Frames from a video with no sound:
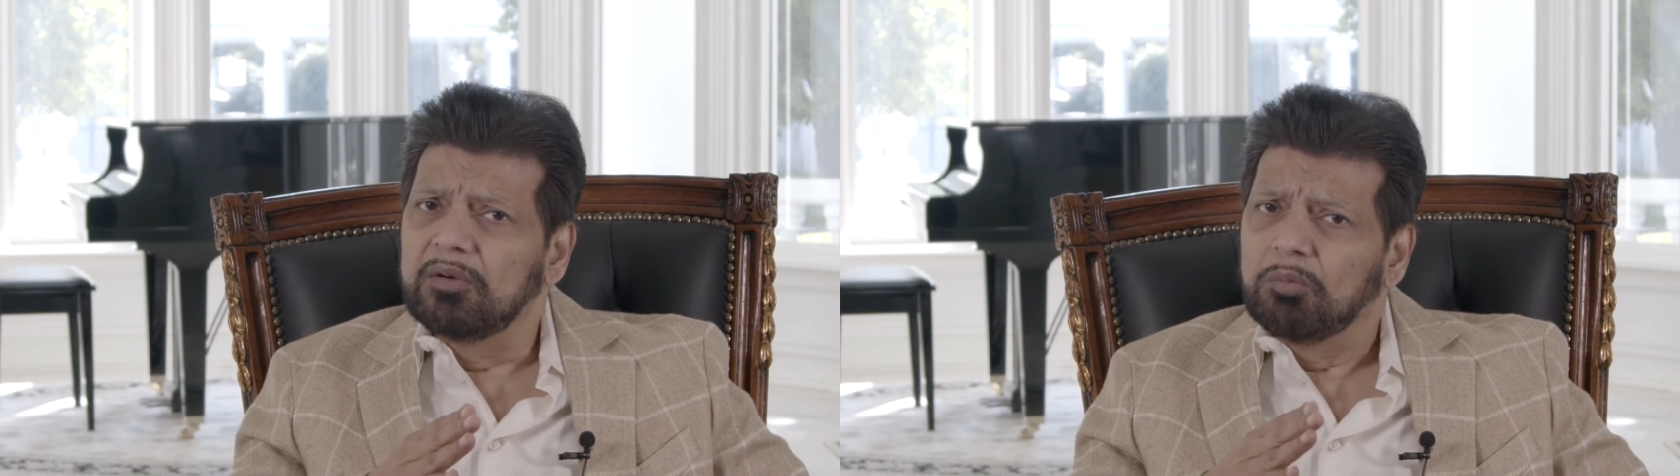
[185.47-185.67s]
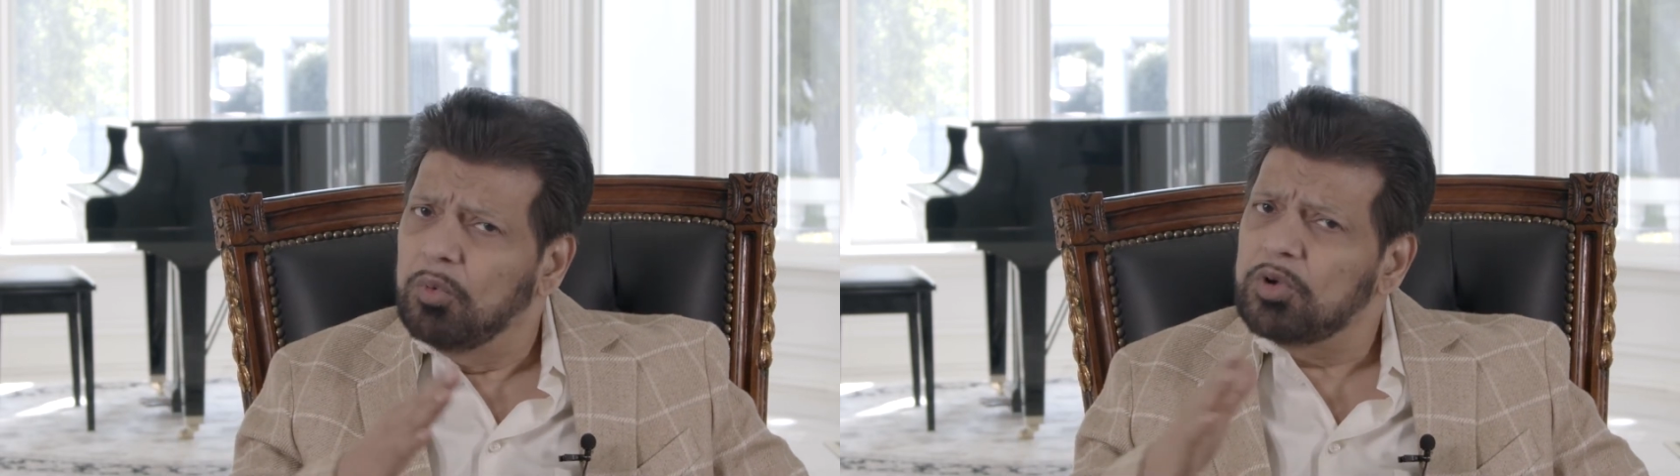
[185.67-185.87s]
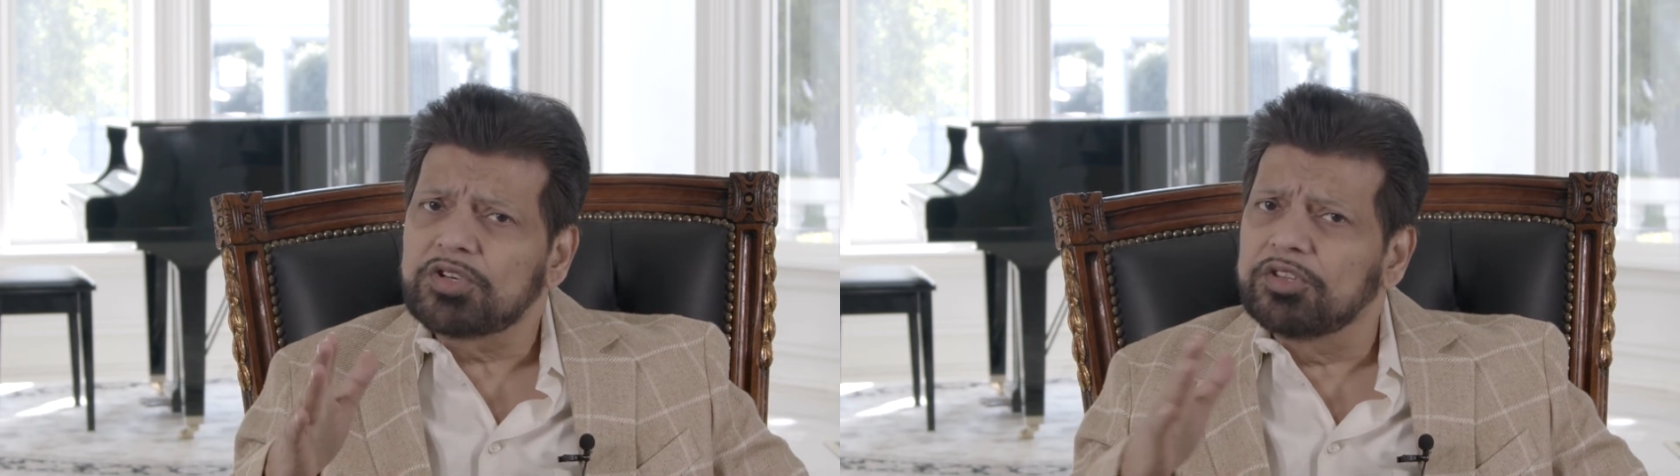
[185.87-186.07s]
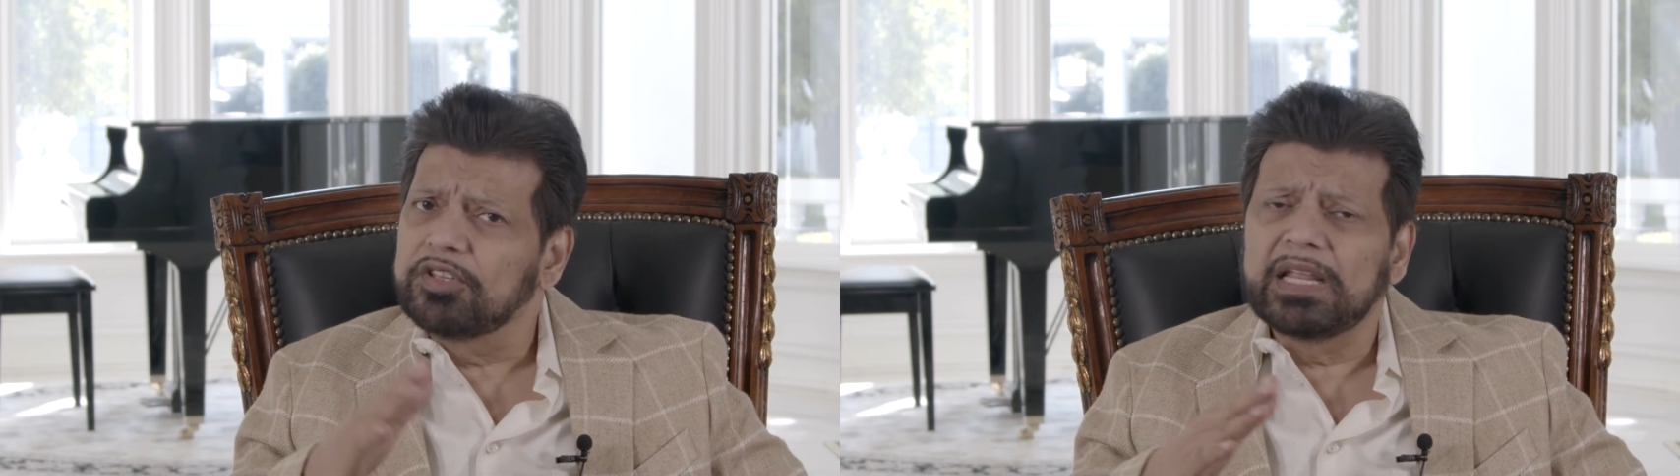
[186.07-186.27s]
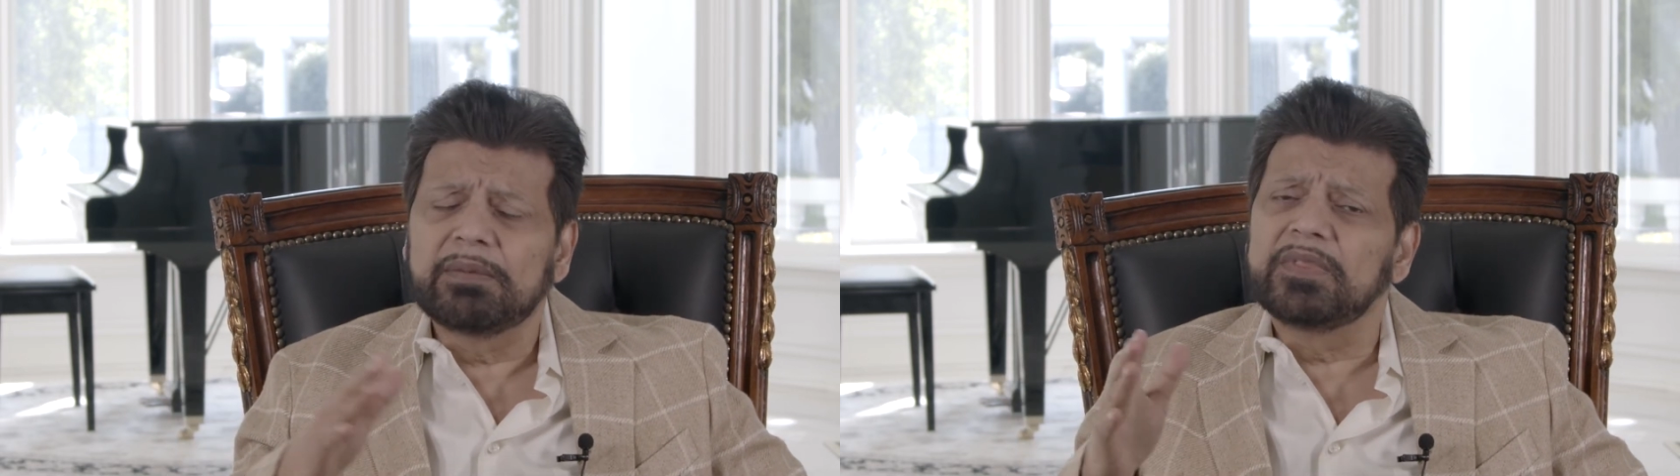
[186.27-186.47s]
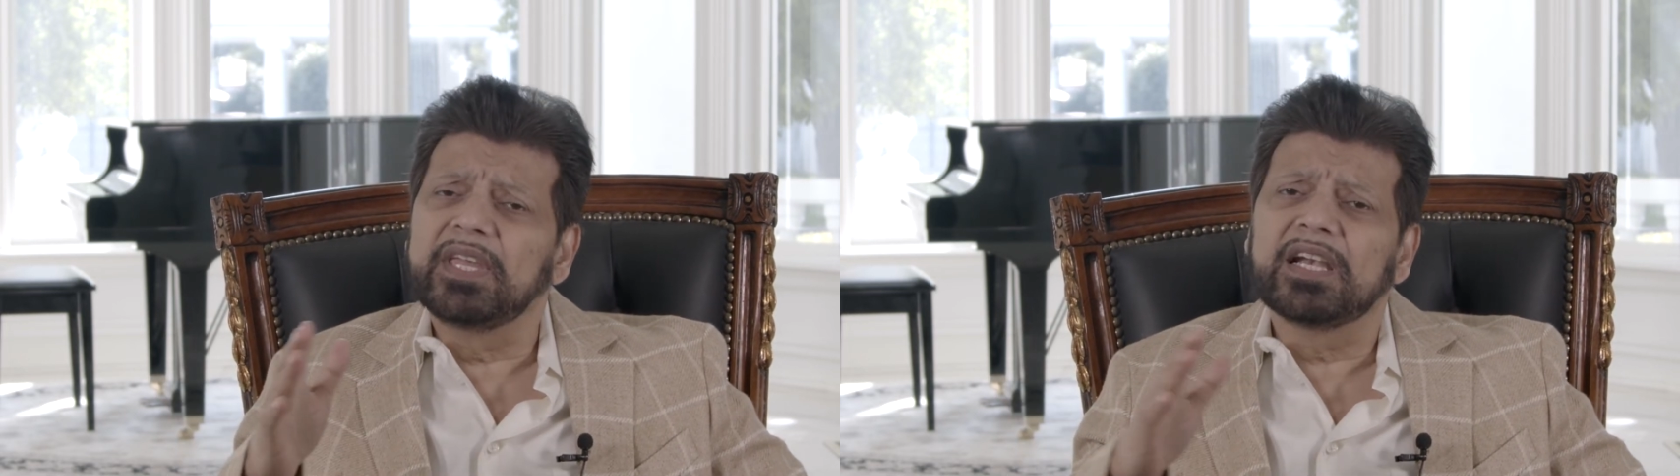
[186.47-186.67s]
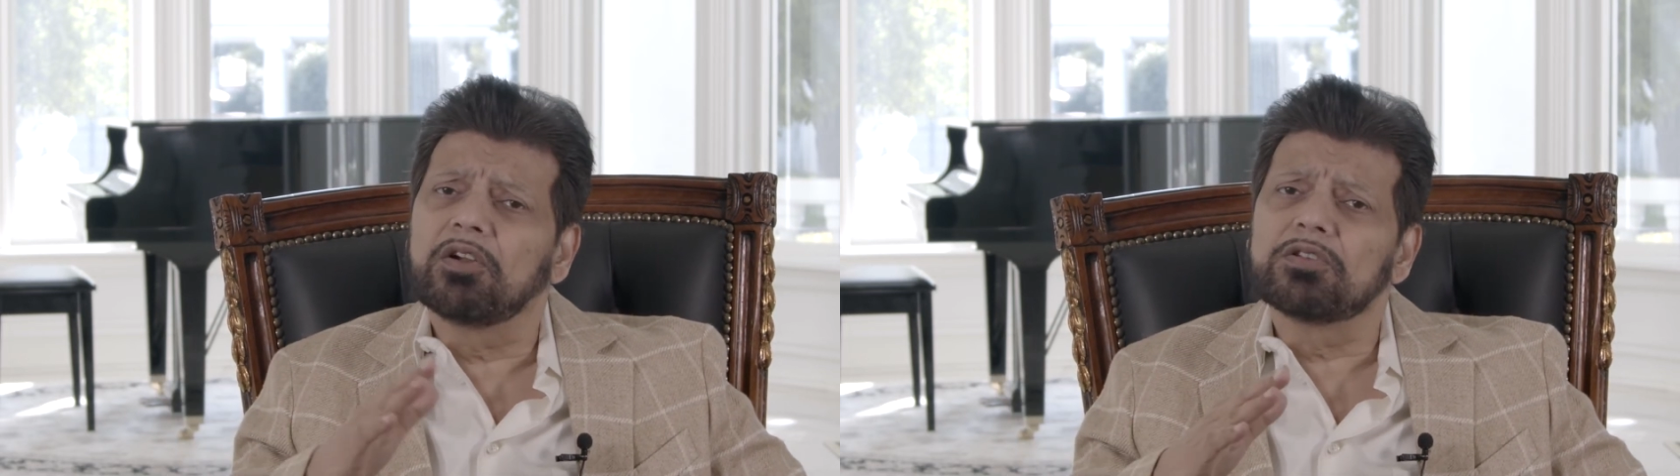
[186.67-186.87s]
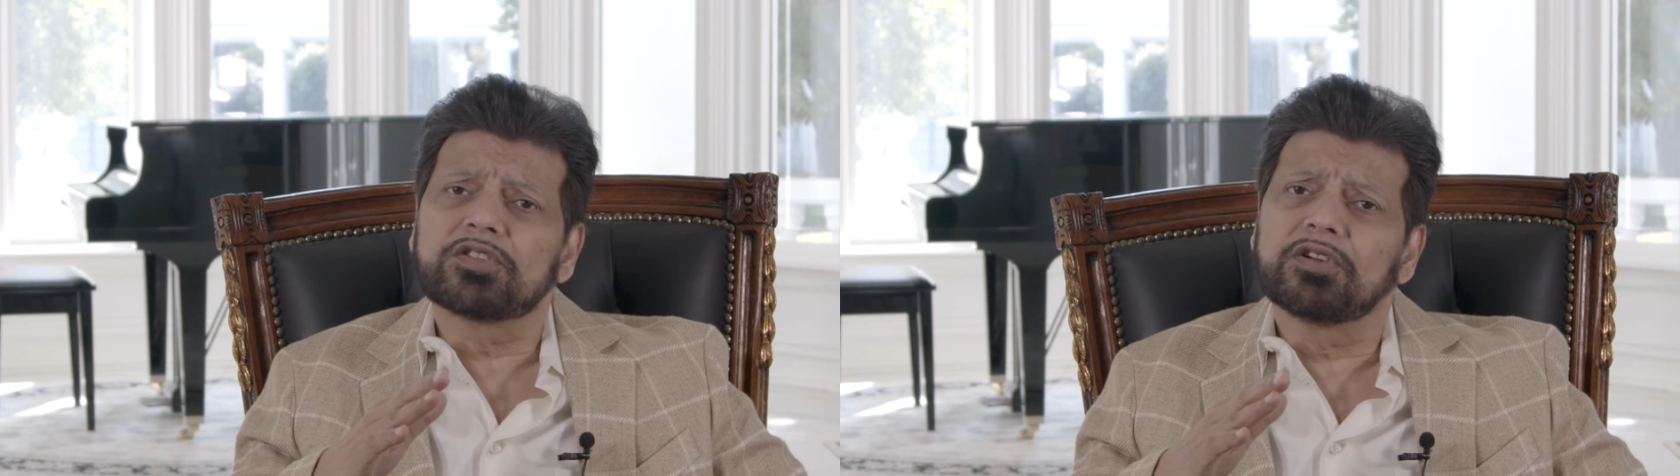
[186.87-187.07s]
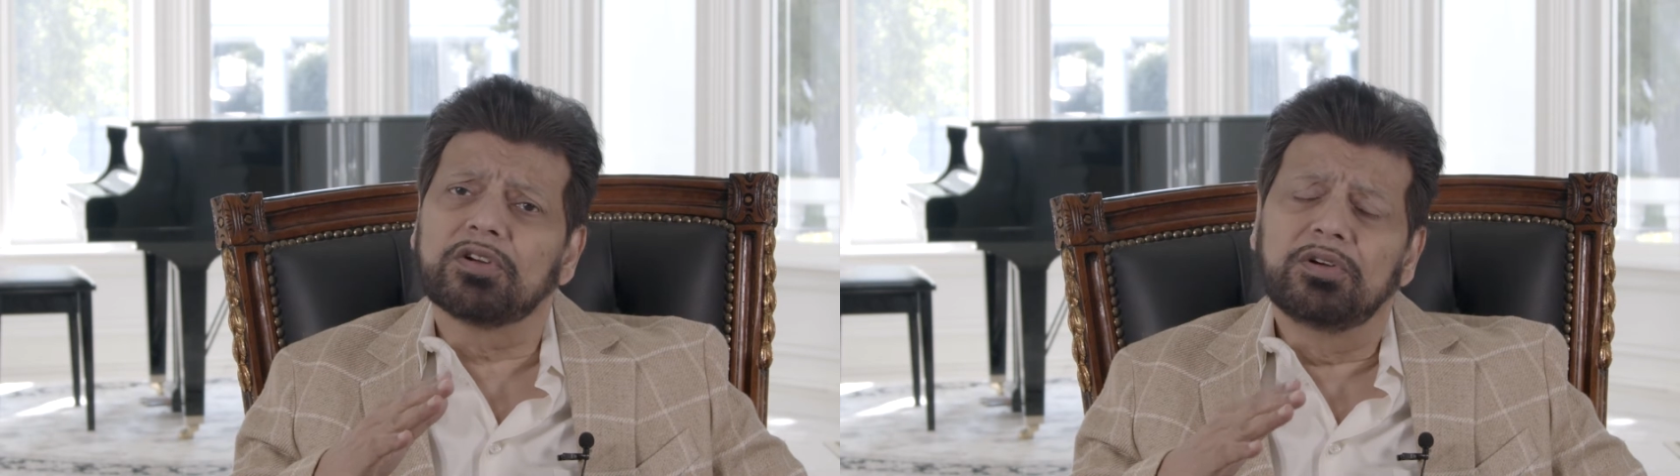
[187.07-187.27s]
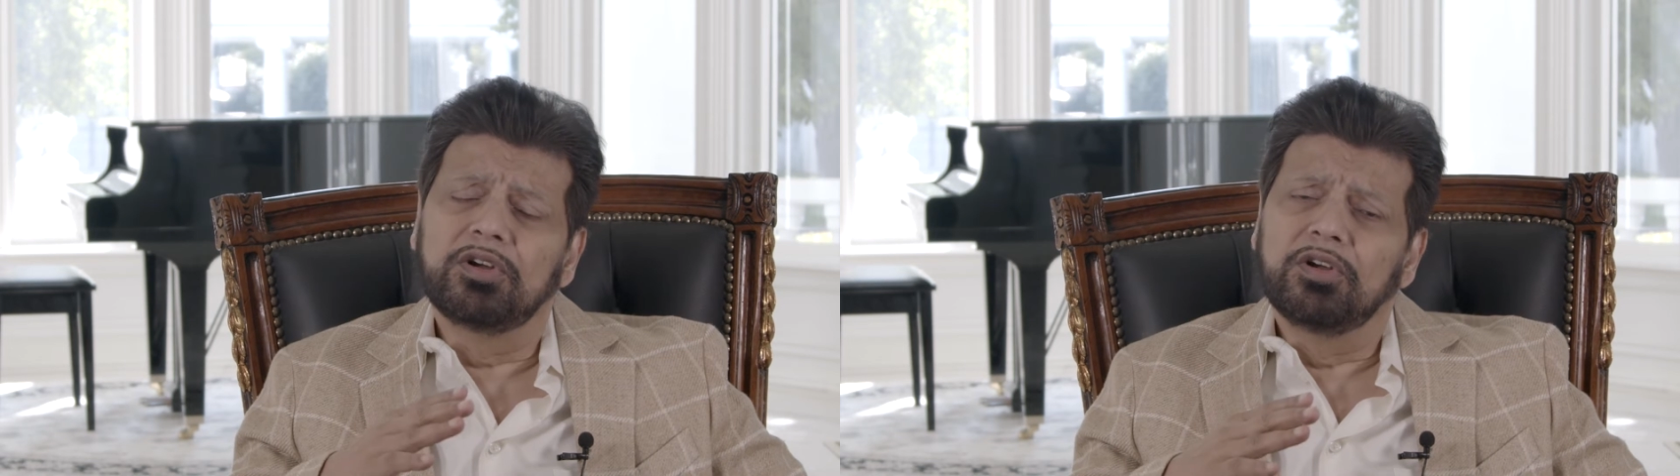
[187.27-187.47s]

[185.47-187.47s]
most of the time that also